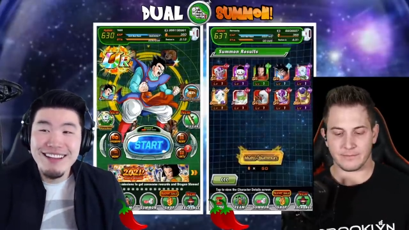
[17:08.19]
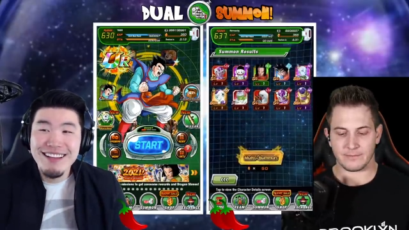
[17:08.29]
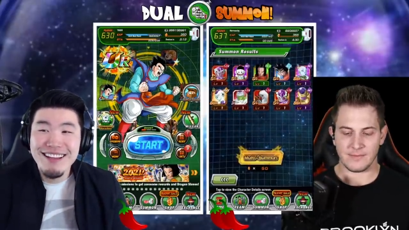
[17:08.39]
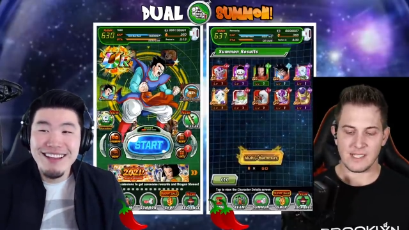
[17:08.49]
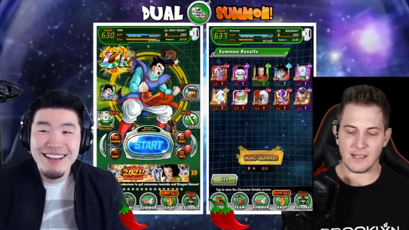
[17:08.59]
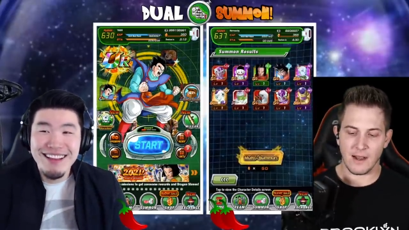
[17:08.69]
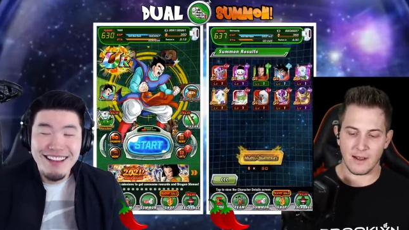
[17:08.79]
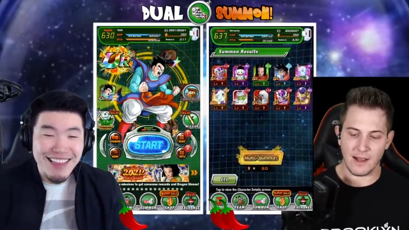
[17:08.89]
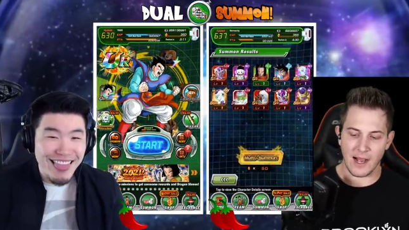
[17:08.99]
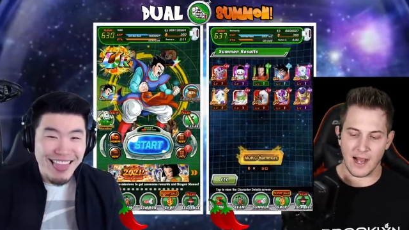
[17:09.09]

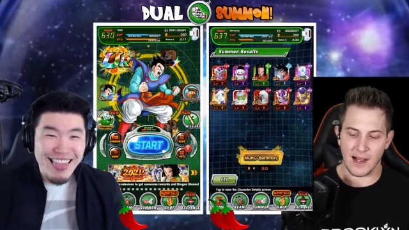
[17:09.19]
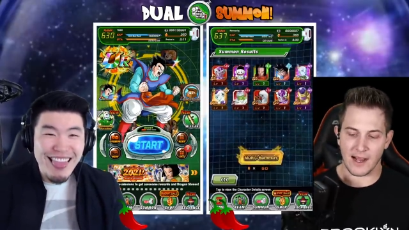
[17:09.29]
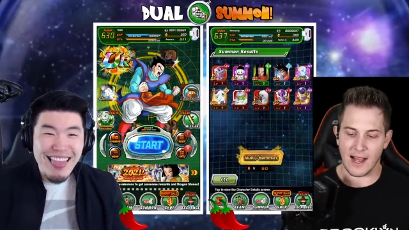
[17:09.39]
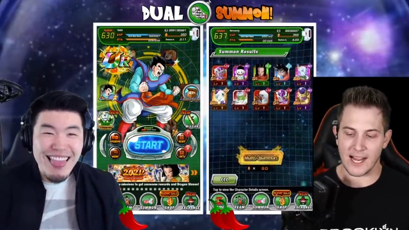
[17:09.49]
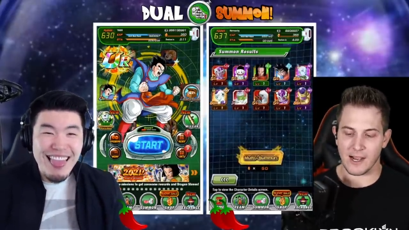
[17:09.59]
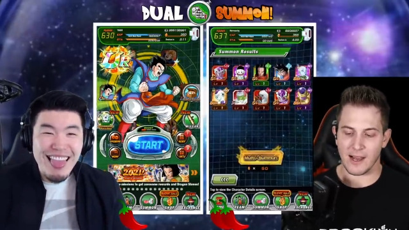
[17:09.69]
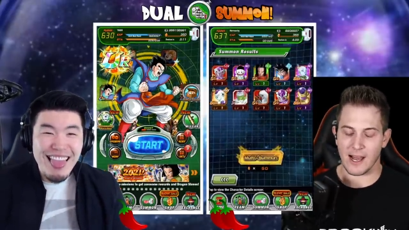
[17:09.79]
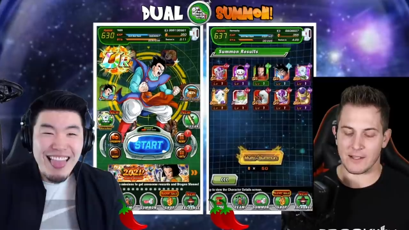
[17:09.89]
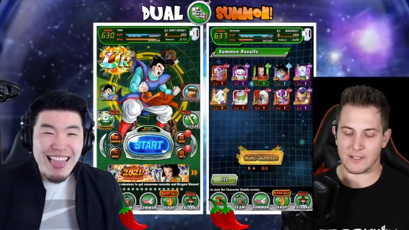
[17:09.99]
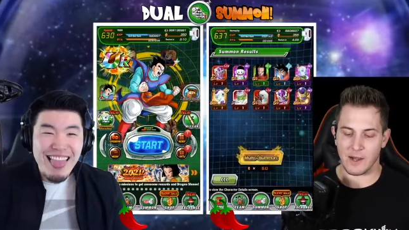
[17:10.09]
Speaker 1: uh, I
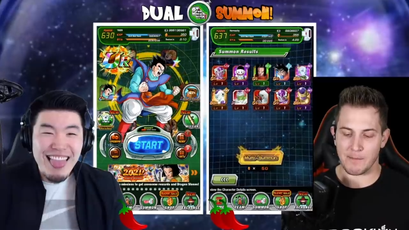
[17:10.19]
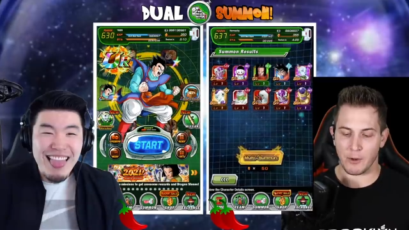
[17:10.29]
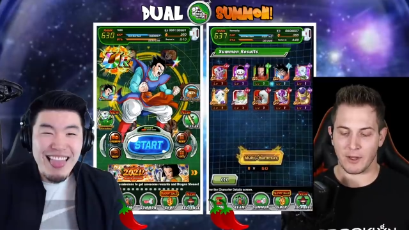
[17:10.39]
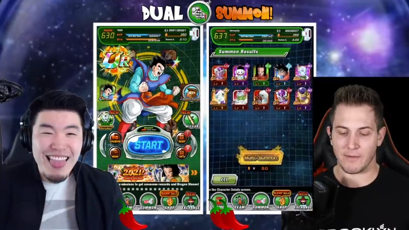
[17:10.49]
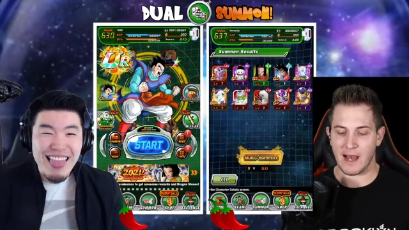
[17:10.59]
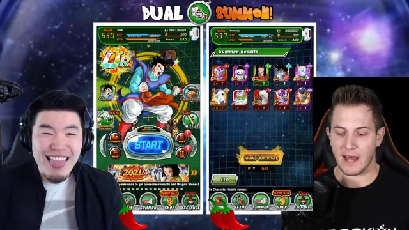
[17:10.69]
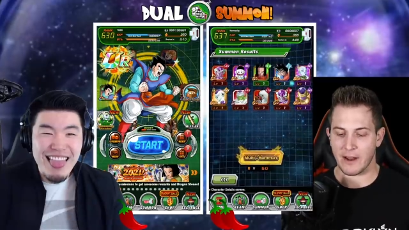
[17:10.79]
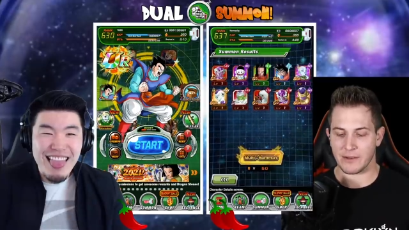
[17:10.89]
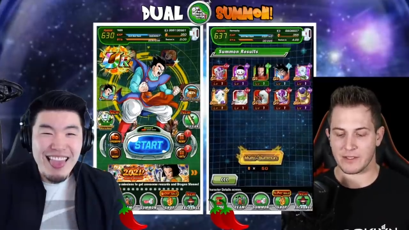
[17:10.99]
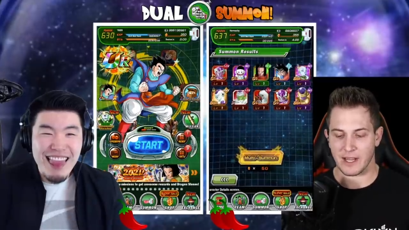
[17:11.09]
got so I pulled a
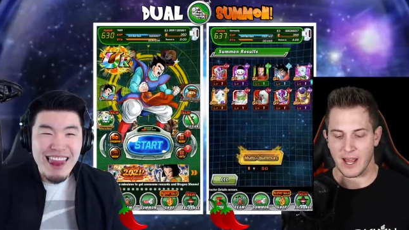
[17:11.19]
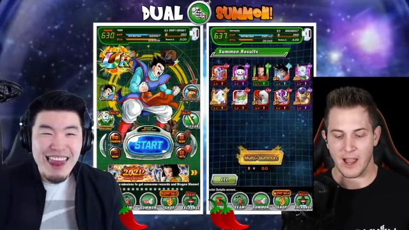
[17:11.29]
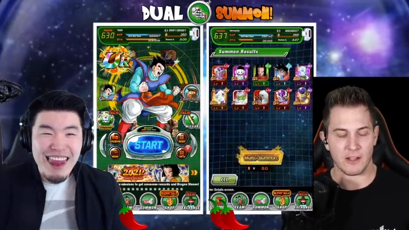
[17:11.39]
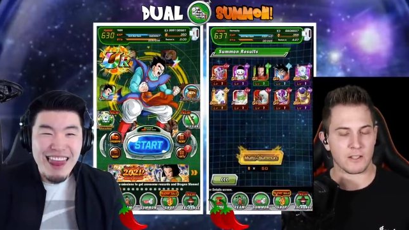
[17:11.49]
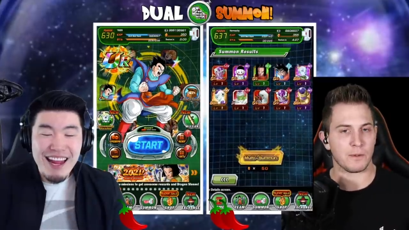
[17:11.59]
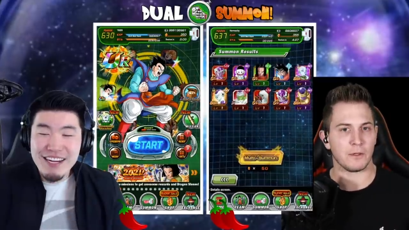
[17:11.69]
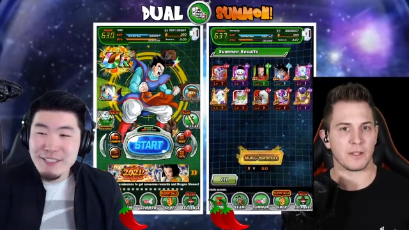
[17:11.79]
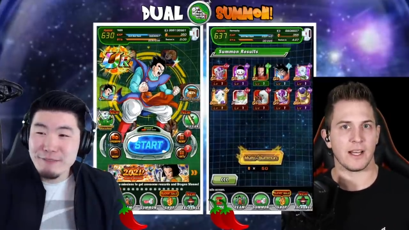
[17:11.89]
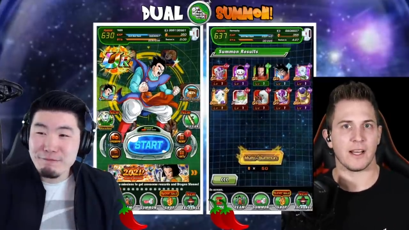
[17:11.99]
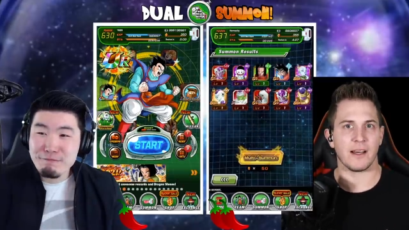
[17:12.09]
Vados and I also pulled
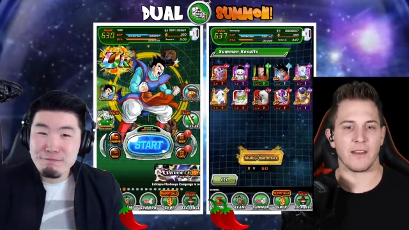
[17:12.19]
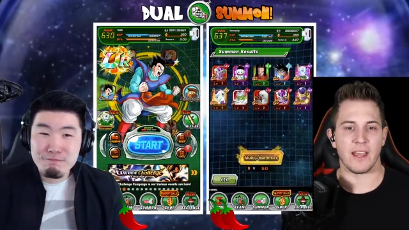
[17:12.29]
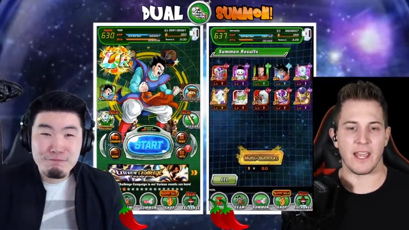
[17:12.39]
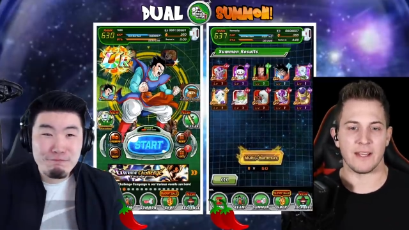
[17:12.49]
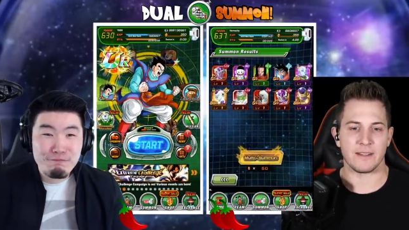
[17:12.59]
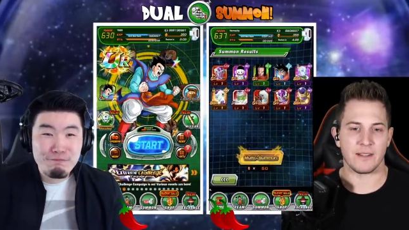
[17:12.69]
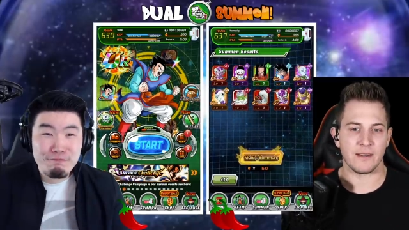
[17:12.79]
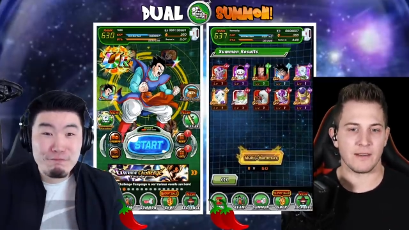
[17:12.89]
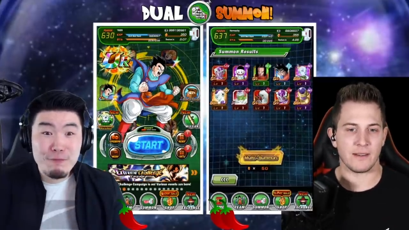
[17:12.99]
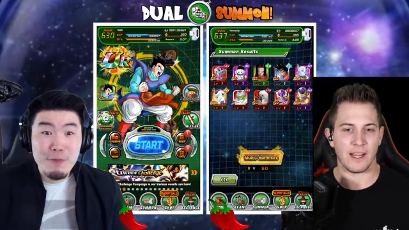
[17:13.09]
uh, the Int
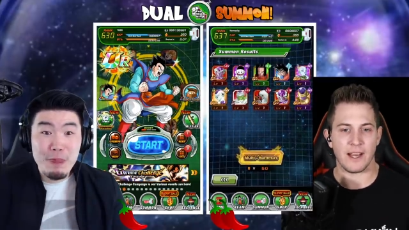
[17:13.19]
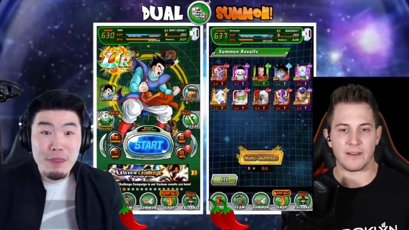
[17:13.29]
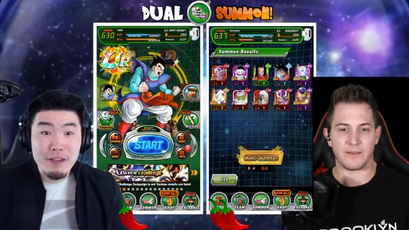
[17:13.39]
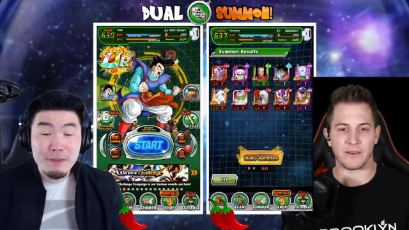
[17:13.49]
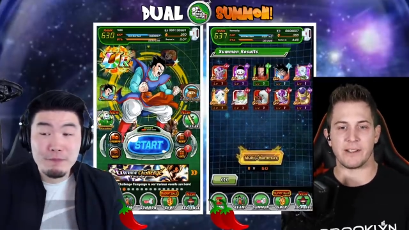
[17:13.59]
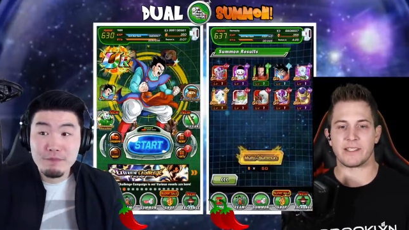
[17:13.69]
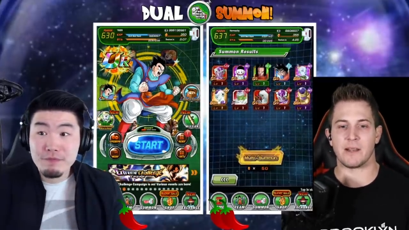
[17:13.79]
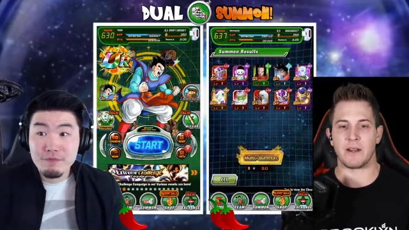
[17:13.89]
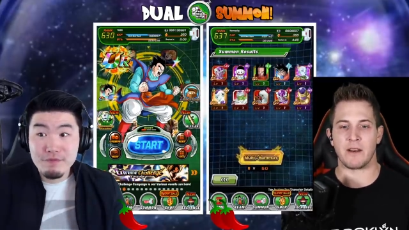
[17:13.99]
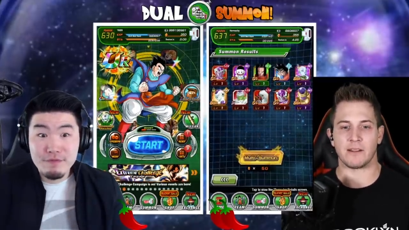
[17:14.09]
Int Frieza,
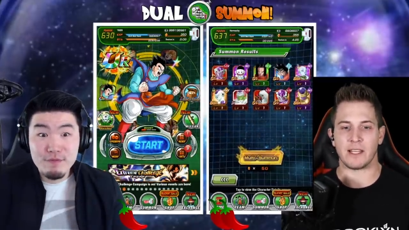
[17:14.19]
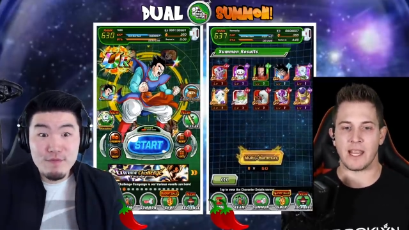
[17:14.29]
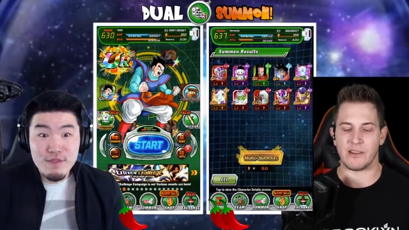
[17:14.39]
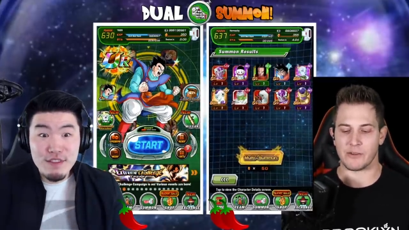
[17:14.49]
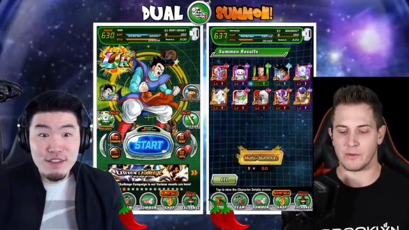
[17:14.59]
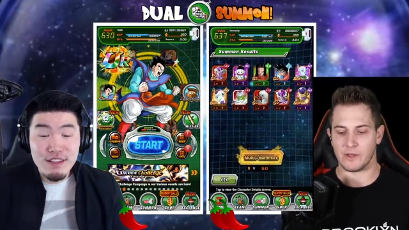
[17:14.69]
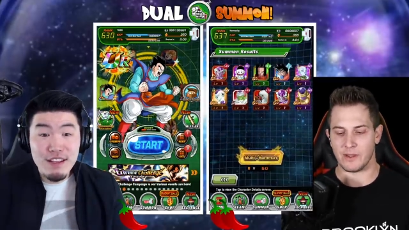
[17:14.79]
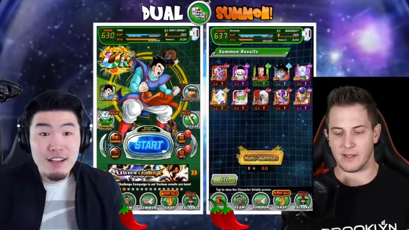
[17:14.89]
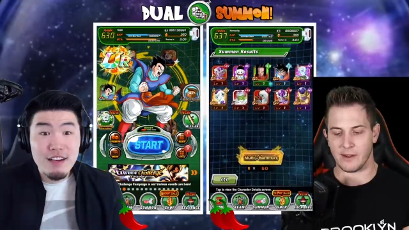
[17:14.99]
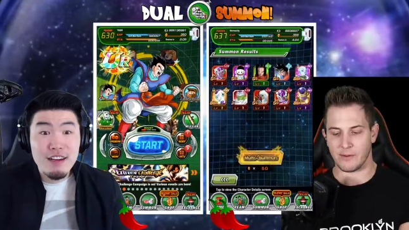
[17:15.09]
but not the Angel
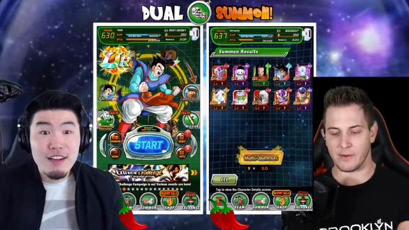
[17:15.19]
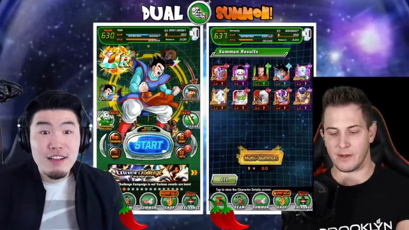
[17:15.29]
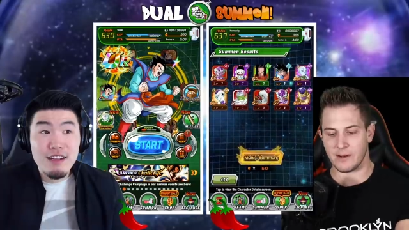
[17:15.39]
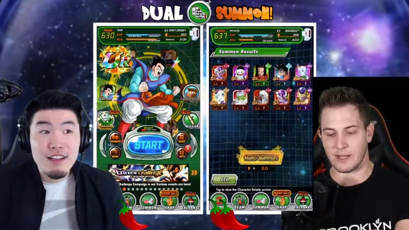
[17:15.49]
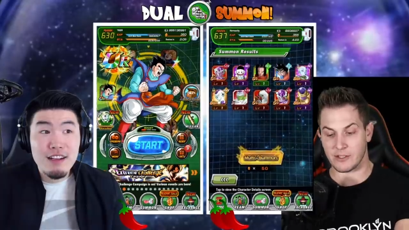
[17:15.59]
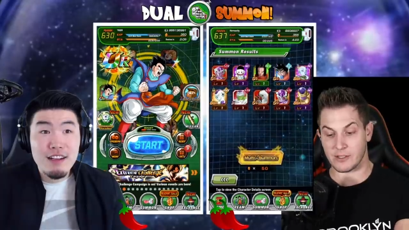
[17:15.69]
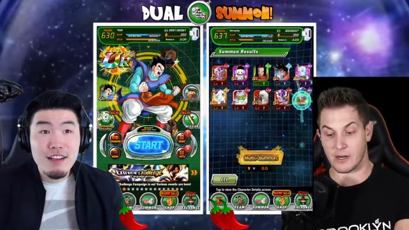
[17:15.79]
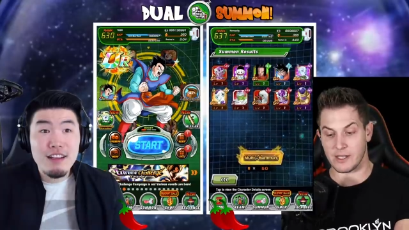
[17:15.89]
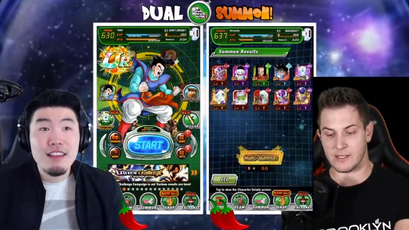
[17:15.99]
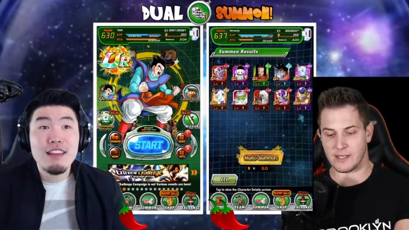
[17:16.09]
one. The other one, I just
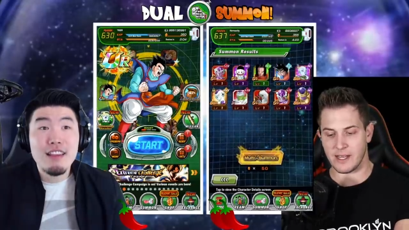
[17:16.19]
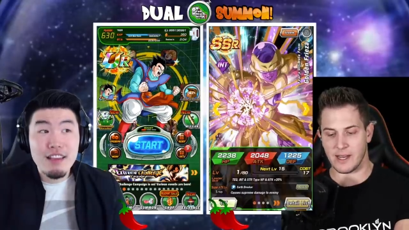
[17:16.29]
got an Easy A